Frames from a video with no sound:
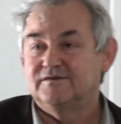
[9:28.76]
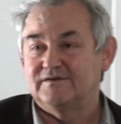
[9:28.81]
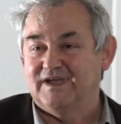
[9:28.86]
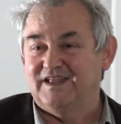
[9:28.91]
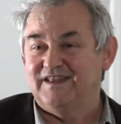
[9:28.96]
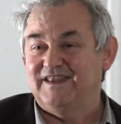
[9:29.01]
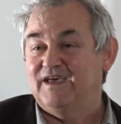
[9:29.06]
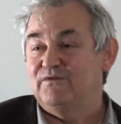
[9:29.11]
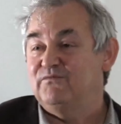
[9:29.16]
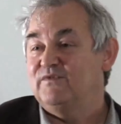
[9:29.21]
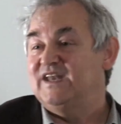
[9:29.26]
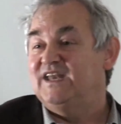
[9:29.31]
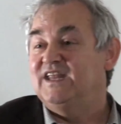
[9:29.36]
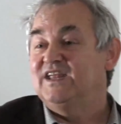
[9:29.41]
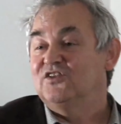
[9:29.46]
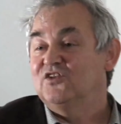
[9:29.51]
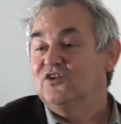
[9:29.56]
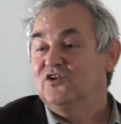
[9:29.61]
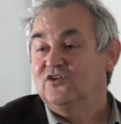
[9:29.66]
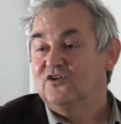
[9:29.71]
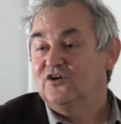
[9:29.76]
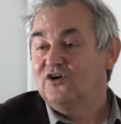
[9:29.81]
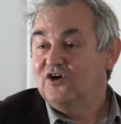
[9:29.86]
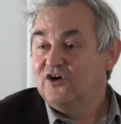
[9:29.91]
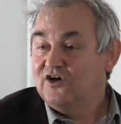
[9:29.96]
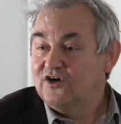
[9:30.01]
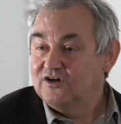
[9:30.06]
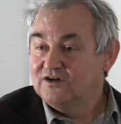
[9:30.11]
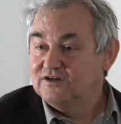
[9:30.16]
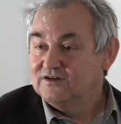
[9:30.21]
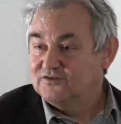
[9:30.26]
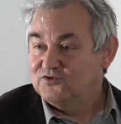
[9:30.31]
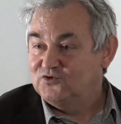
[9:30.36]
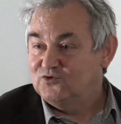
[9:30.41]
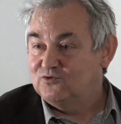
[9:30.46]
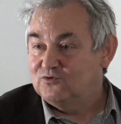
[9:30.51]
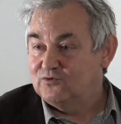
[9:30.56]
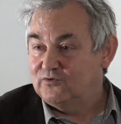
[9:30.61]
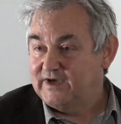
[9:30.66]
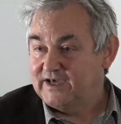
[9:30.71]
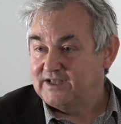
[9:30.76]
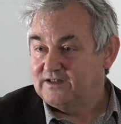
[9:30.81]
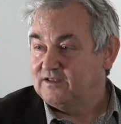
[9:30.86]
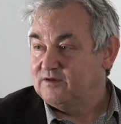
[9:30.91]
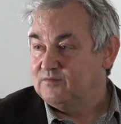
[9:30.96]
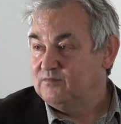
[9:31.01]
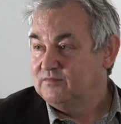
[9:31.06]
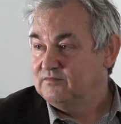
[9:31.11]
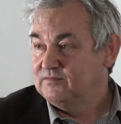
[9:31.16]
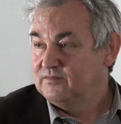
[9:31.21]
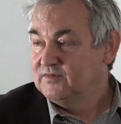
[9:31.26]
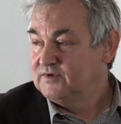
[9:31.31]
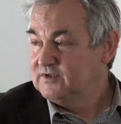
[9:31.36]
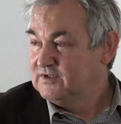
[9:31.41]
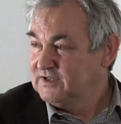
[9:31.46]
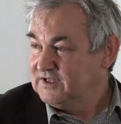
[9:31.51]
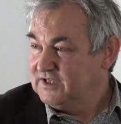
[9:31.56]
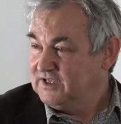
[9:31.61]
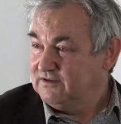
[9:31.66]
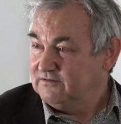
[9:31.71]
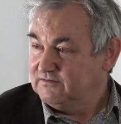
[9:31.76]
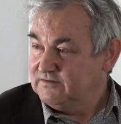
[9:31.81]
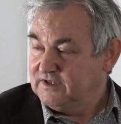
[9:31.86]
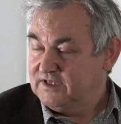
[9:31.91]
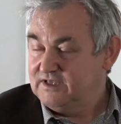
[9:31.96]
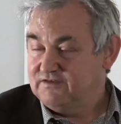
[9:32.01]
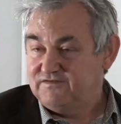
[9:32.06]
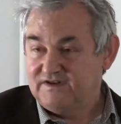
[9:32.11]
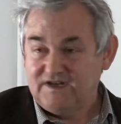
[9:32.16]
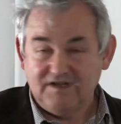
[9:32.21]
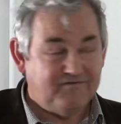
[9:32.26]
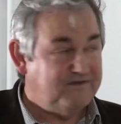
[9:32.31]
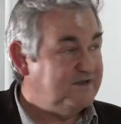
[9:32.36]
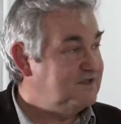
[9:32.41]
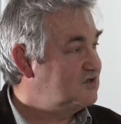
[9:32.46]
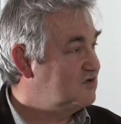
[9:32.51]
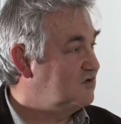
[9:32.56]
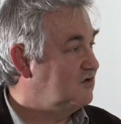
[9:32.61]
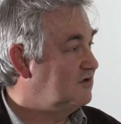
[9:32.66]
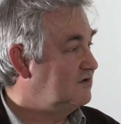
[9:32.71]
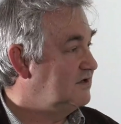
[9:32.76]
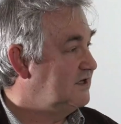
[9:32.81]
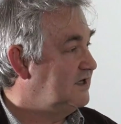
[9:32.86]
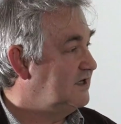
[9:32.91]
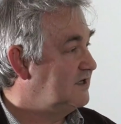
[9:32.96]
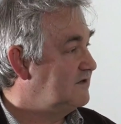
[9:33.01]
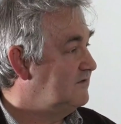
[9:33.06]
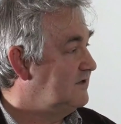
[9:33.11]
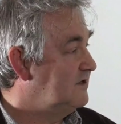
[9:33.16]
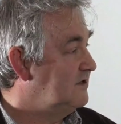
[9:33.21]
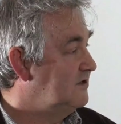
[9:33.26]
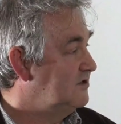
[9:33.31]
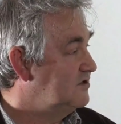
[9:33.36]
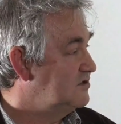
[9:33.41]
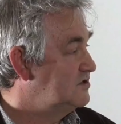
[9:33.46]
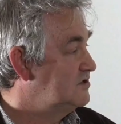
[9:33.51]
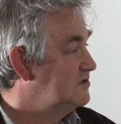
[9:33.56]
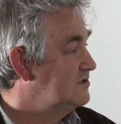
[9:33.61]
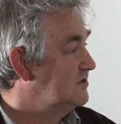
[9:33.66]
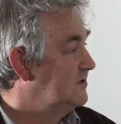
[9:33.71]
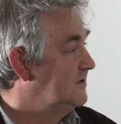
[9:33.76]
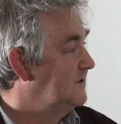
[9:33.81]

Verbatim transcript: And then we need a law to correct them. Even if he's called Geert Wilders.